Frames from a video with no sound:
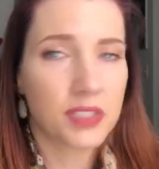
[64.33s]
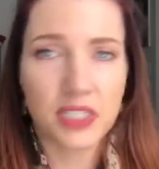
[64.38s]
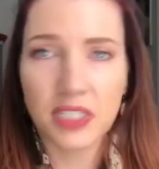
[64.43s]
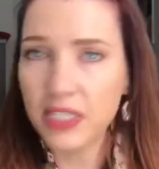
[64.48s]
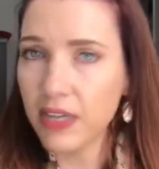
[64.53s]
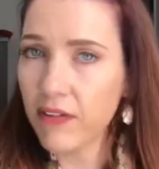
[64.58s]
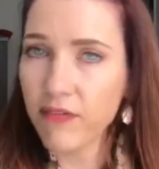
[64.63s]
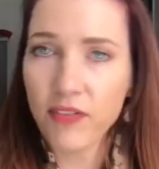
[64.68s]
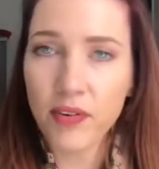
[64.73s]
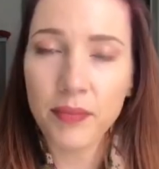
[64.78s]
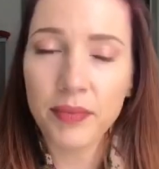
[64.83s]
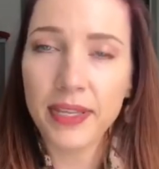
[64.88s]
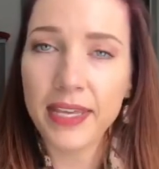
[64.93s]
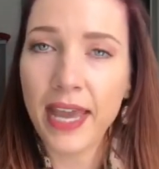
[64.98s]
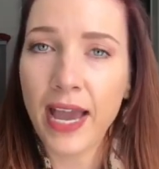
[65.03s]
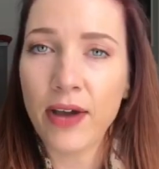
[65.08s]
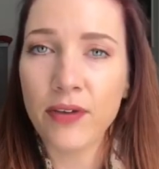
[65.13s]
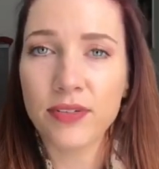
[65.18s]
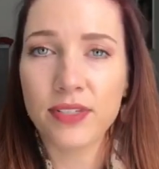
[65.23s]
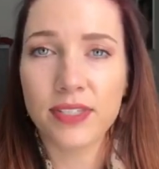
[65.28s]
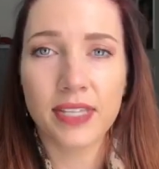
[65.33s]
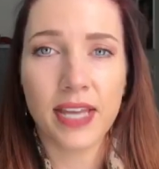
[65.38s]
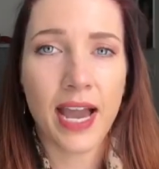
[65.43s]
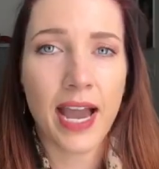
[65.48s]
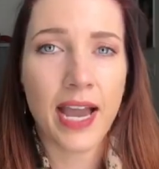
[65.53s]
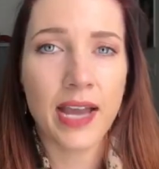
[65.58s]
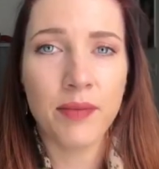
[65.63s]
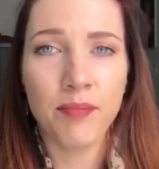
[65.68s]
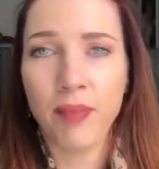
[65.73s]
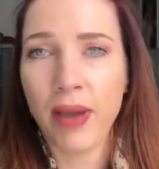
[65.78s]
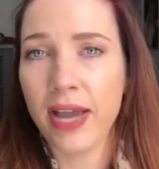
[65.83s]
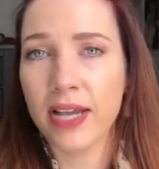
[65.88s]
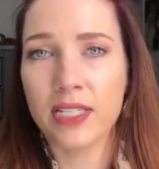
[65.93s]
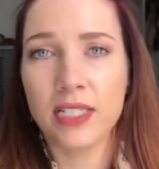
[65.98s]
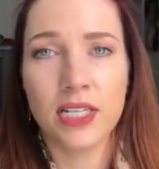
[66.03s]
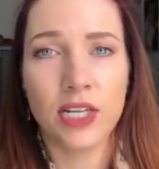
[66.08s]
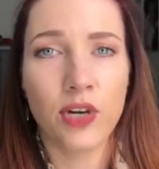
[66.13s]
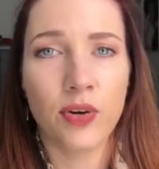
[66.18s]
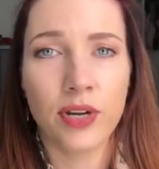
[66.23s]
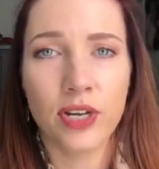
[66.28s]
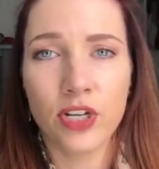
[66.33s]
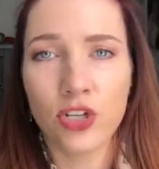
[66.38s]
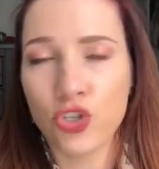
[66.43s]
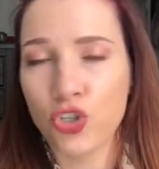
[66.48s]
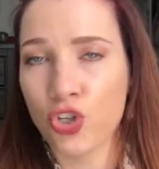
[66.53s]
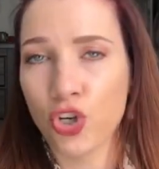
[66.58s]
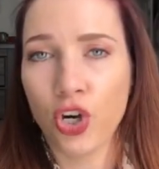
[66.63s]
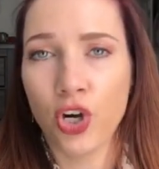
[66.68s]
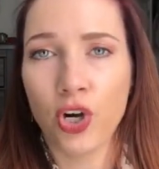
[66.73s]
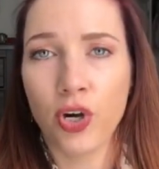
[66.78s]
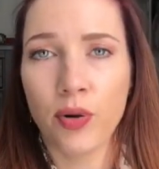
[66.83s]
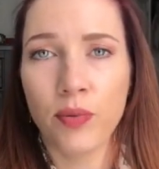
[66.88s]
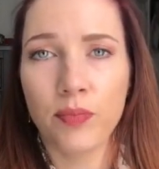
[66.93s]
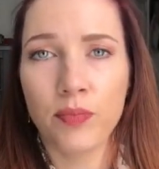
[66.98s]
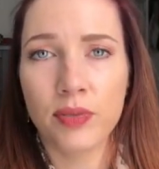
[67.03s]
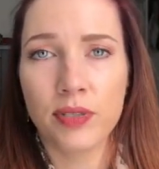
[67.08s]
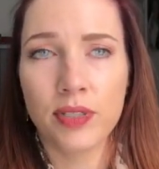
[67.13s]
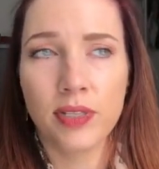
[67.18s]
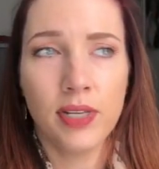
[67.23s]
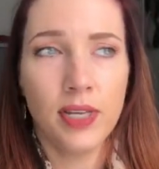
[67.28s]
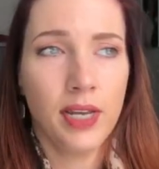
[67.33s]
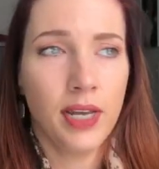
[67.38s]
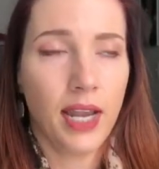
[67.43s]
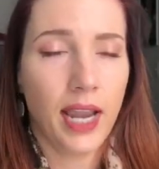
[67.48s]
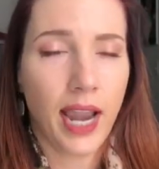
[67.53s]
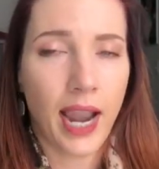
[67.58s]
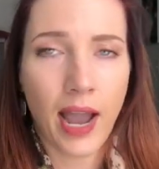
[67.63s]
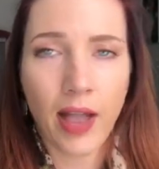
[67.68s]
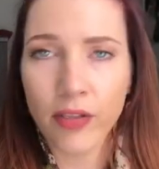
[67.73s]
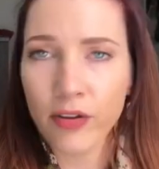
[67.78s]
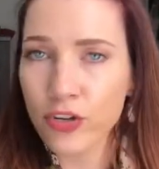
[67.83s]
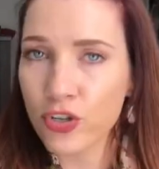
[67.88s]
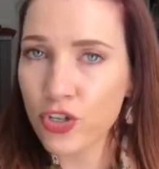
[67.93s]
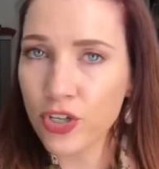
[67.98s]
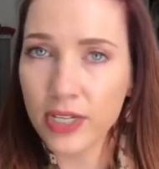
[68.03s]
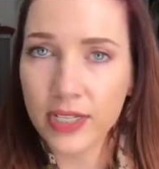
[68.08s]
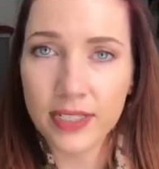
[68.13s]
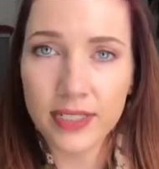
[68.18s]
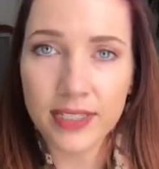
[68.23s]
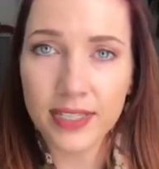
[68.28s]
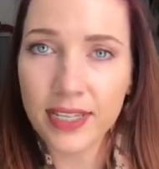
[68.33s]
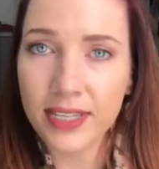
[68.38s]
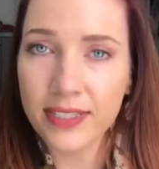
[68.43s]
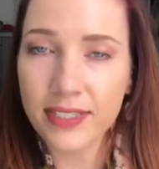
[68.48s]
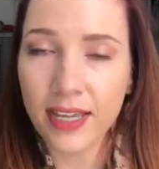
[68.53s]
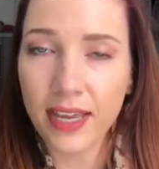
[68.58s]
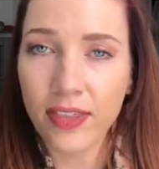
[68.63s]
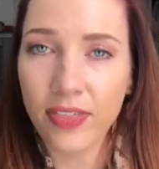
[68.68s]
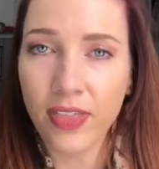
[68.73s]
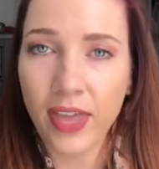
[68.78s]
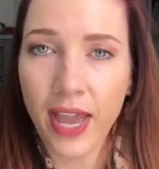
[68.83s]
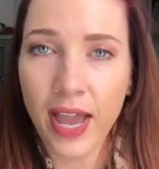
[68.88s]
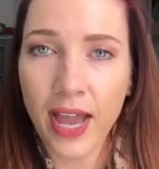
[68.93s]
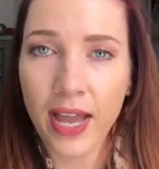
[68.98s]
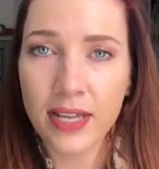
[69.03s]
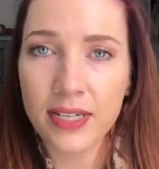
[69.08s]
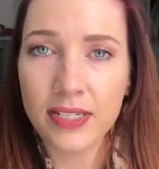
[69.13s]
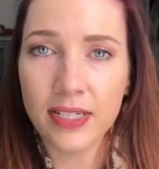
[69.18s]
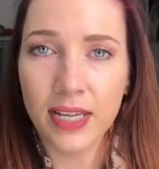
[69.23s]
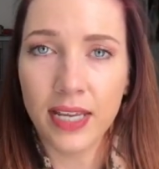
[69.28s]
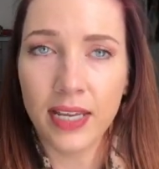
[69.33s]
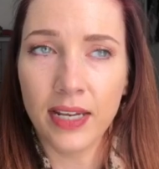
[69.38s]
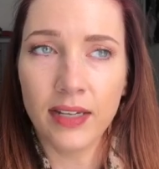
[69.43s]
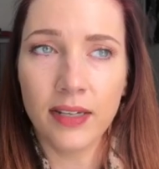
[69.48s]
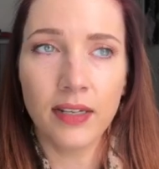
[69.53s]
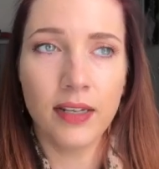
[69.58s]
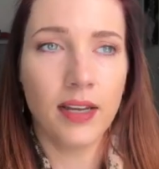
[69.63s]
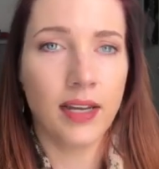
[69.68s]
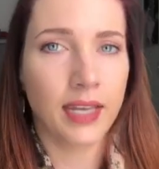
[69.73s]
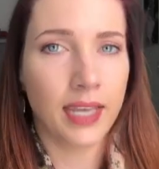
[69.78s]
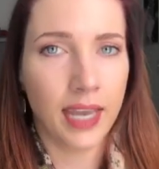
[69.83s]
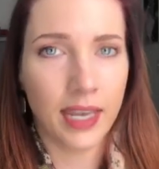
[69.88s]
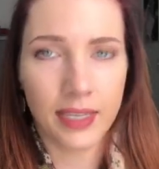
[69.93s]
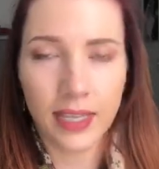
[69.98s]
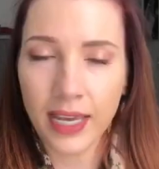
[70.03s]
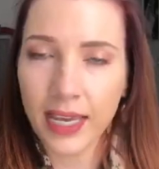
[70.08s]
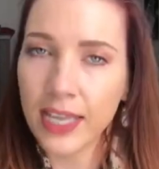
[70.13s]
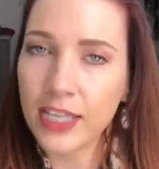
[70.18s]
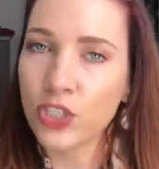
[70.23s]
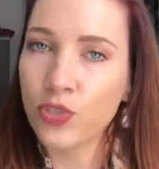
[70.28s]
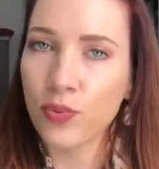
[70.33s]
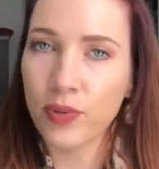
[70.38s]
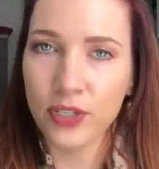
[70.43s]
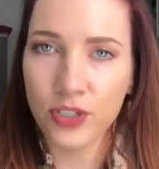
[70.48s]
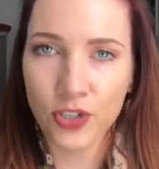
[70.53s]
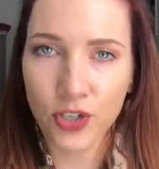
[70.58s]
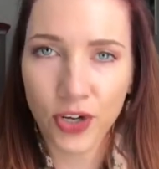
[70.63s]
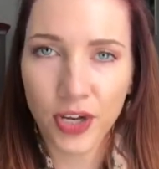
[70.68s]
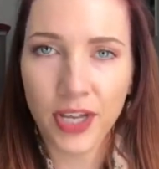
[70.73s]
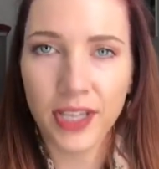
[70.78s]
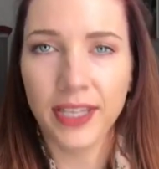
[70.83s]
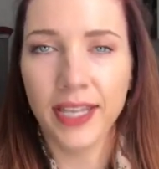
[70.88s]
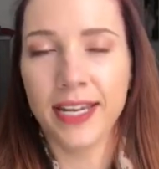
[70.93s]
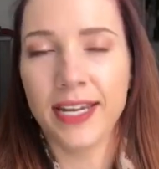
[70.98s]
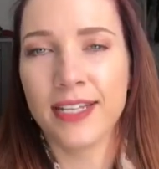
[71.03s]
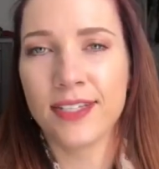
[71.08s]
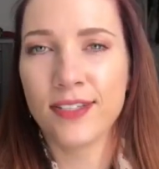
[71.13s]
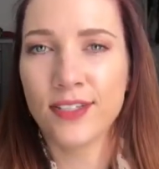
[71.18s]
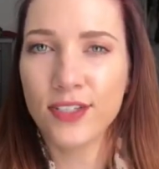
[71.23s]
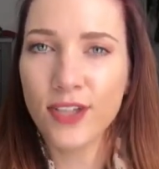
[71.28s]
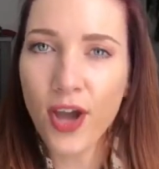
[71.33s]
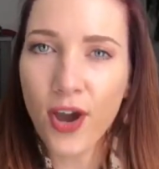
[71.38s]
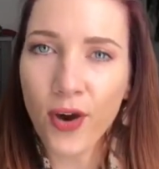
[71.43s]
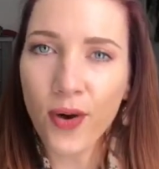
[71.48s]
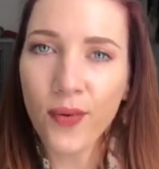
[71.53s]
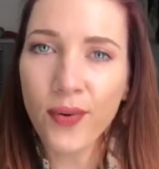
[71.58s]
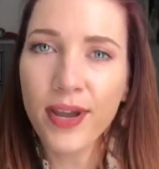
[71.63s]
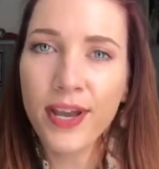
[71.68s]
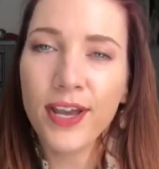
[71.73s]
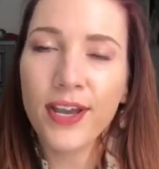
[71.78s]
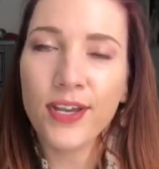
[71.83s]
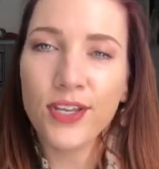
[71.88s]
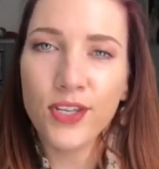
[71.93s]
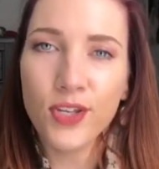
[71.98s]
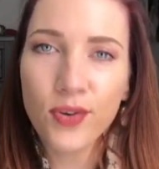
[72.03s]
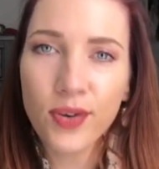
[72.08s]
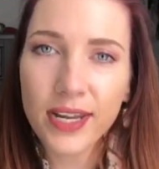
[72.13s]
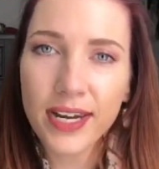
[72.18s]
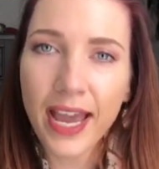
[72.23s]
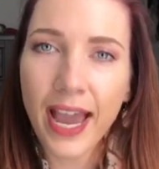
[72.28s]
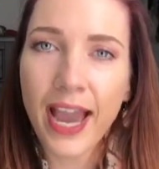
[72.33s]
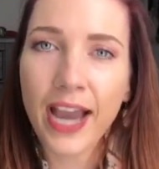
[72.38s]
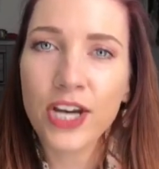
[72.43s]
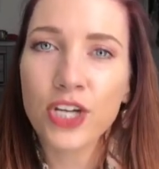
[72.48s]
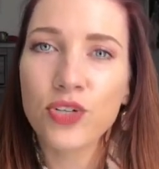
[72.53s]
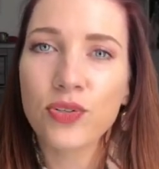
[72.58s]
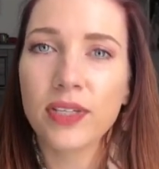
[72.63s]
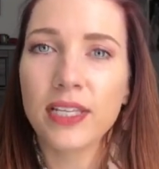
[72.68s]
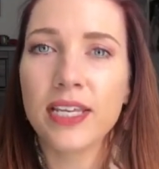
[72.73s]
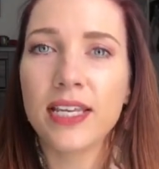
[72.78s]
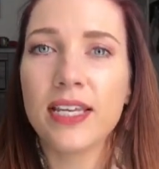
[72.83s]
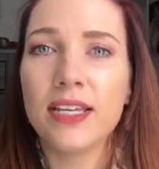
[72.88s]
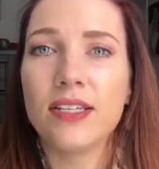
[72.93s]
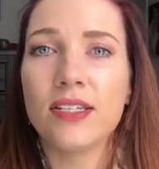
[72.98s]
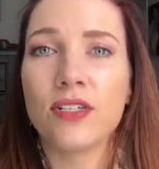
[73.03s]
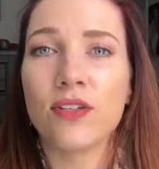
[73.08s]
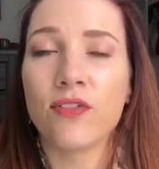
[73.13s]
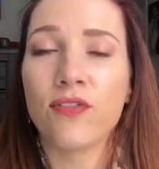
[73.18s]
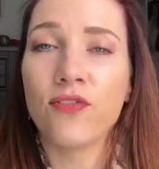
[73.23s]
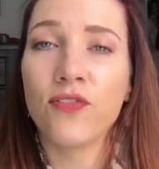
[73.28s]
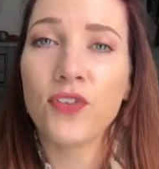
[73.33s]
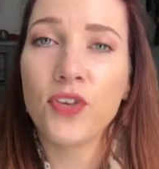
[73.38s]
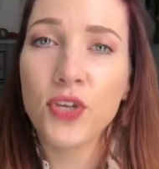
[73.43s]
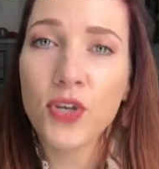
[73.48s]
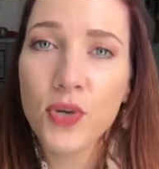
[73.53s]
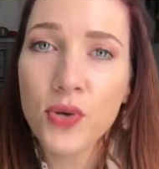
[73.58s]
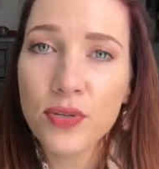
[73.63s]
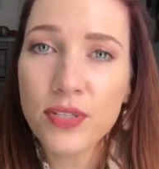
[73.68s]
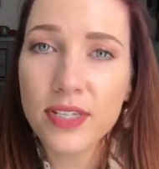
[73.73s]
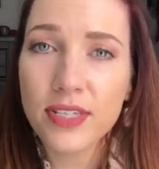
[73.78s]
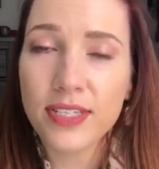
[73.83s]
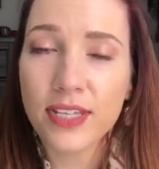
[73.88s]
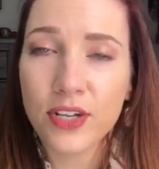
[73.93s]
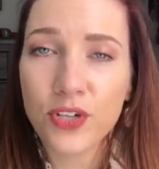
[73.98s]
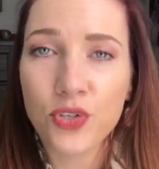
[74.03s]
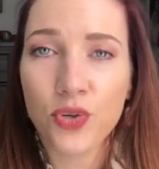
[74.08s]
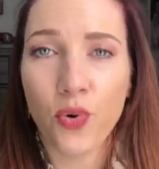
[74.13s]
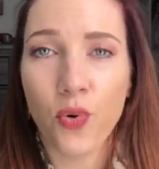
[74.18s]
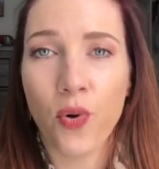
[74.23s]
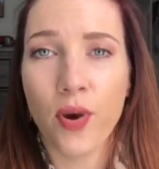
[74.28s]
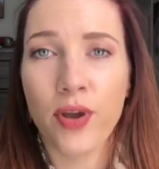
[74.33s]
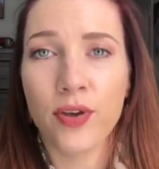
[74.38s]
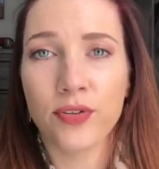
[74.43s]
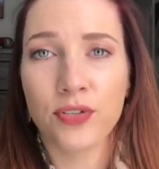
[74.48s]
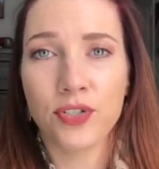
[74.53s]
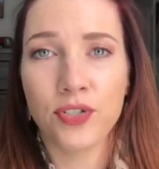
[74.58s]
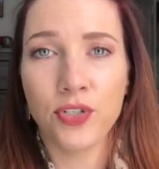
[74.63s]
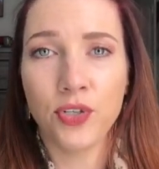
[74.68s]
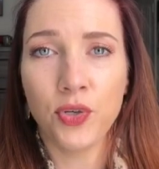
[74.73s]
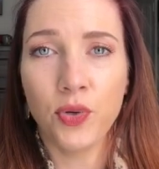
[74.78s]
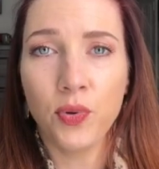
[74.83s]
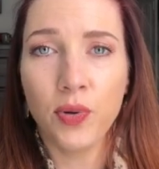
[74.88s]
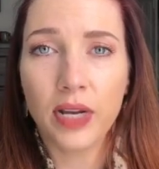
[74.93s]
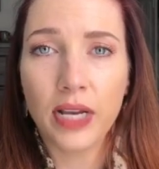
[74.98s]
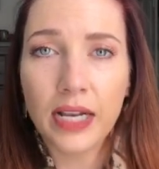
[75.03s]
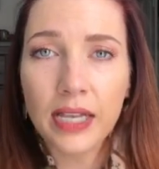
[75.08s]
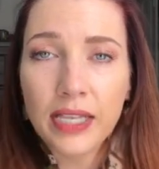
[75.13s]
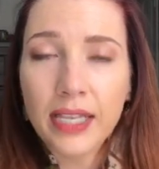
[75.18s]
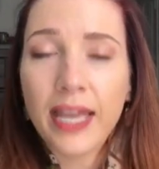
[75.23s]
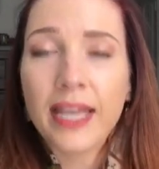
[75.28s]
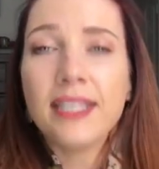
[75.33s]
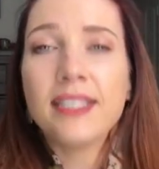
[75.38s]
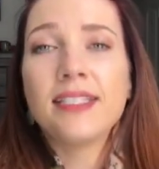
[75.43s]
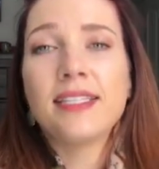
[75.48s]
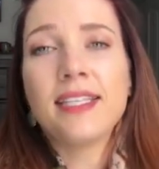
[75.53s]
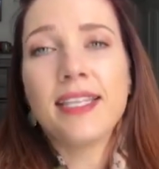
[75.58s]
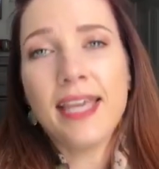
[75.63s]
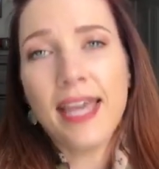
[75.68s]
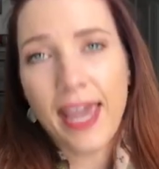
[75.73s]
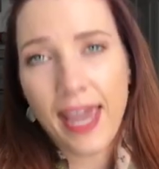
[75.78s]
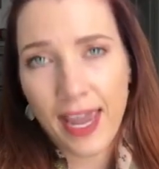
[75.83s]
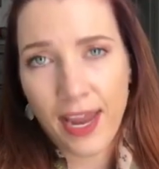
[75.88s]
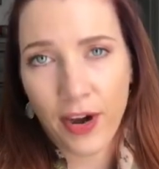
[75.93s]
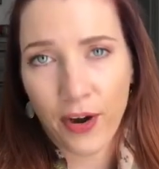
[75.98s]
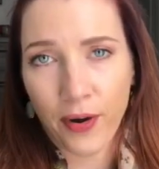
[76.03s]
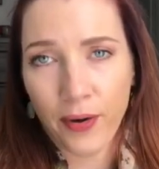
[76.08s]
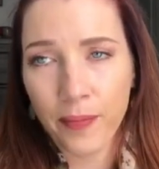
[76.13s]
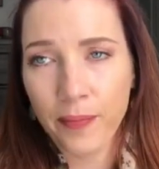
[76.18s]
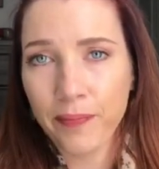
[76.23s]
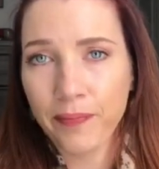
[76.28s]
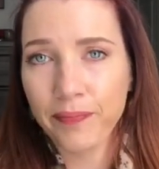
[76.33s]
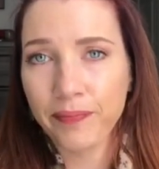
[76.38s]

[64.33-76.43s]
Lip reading: stuff from the outside, bacteria, germs, allergens, things like that, and again, that gets recirculated. So you can actually diffuse essential oils to cleanse the air.